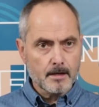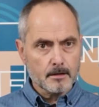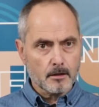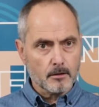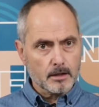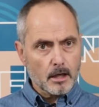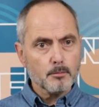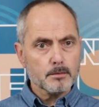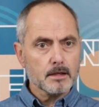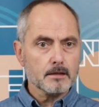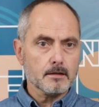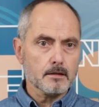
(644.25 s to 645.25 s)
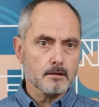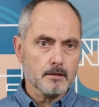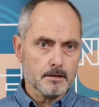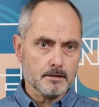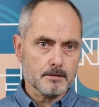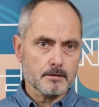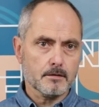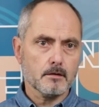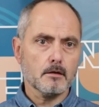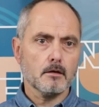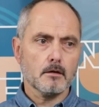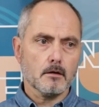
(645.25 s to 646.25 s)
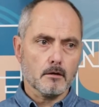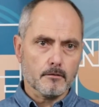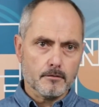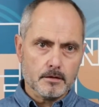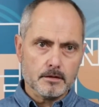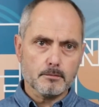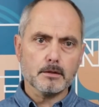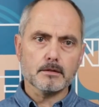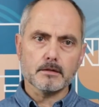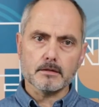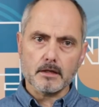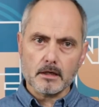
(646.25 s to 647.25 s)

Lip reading: Now, an updated list of this species,